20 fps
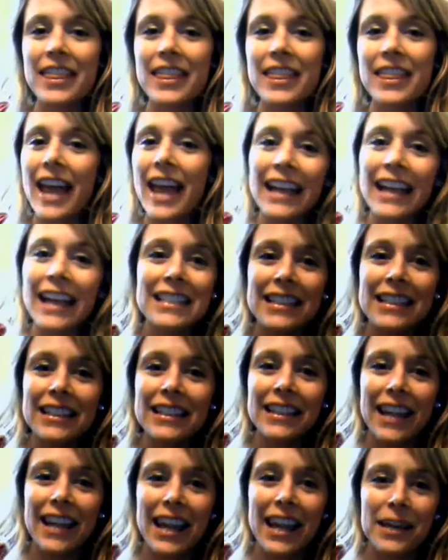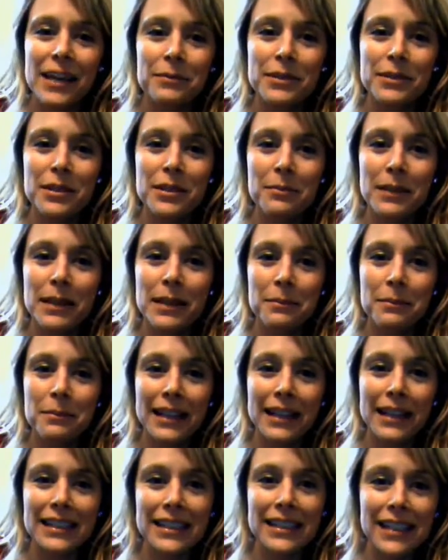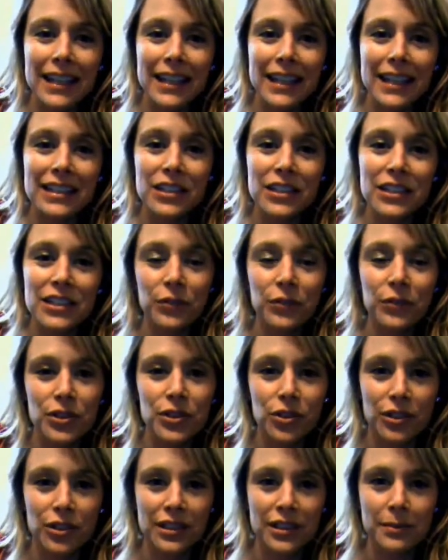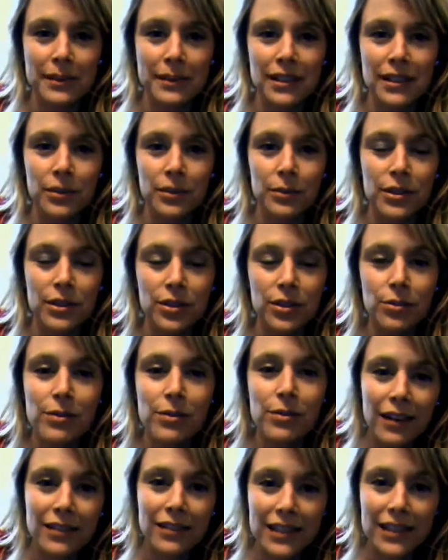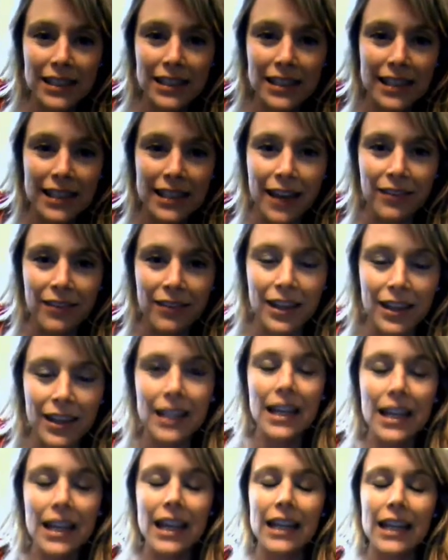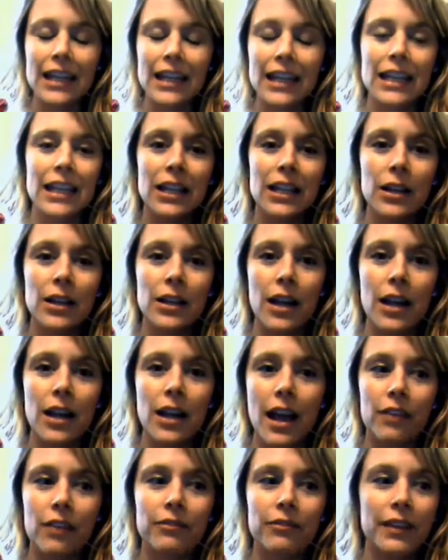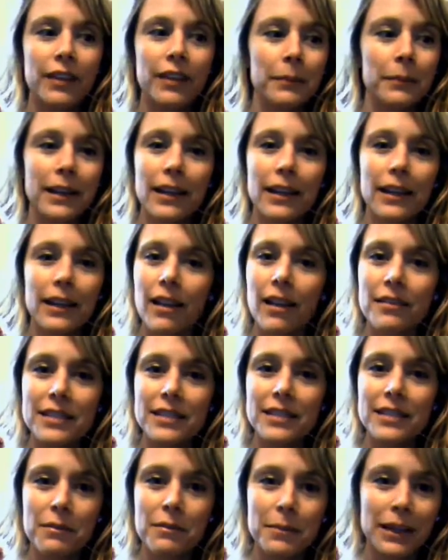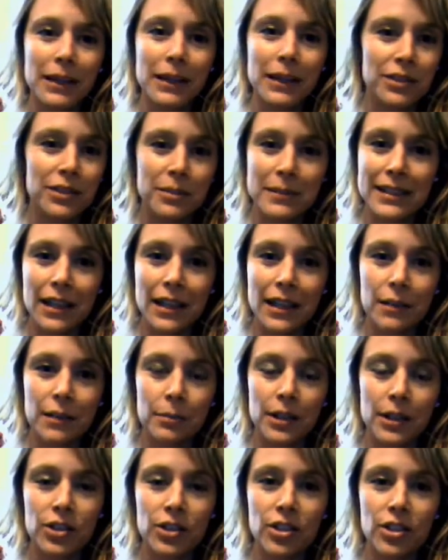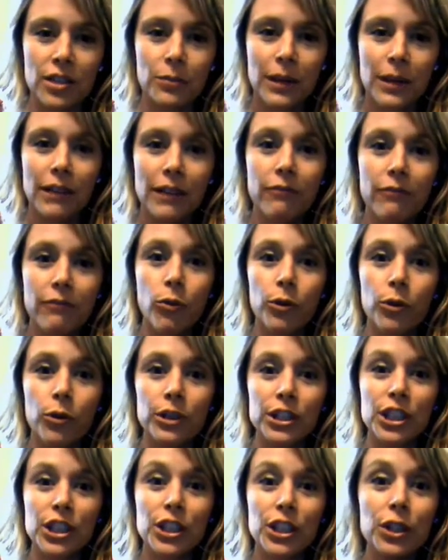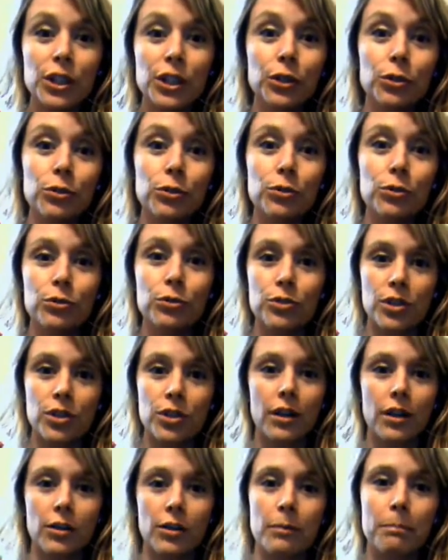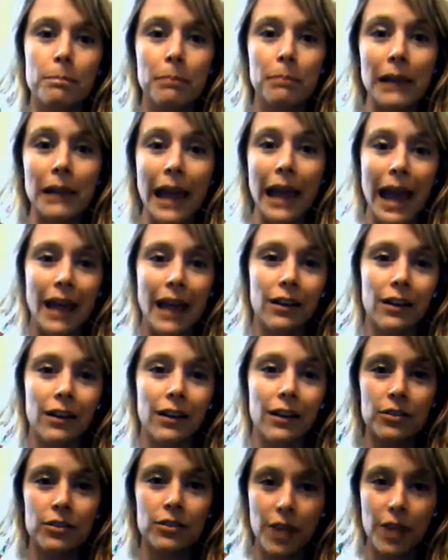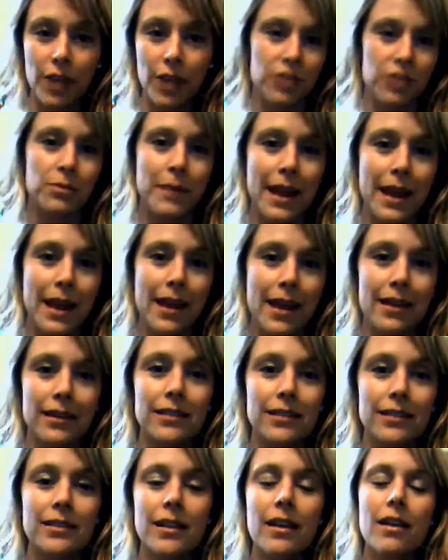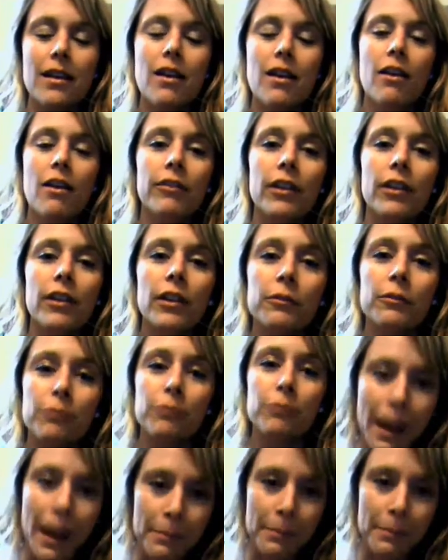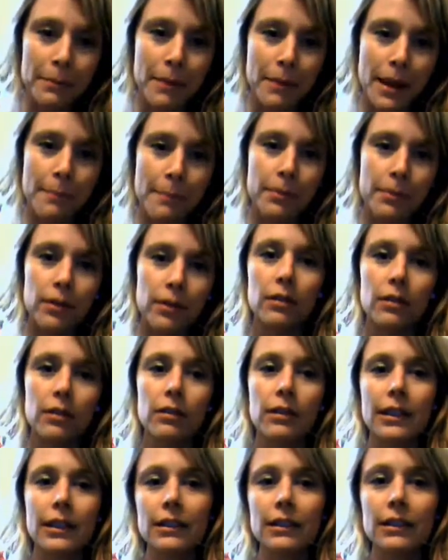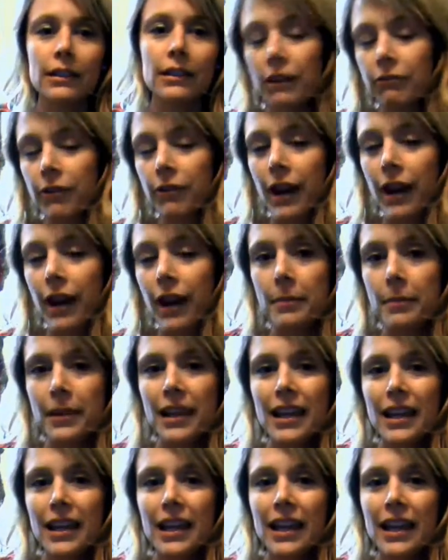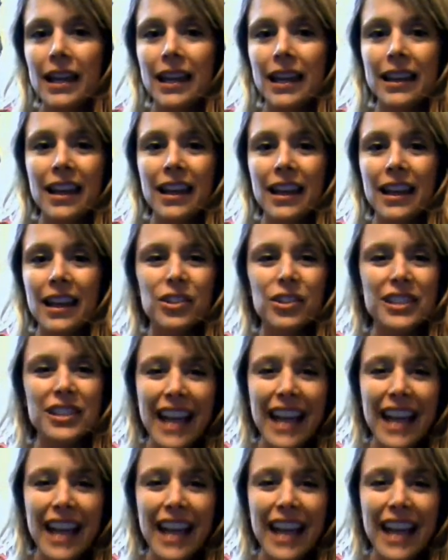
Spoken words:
The idea came to me my son's first Christmas. It was 2007, and our family loves to have a big Christmas celebration. We had 4 huge black trash bags full of wrapping paper and gift wrap. And I thought there's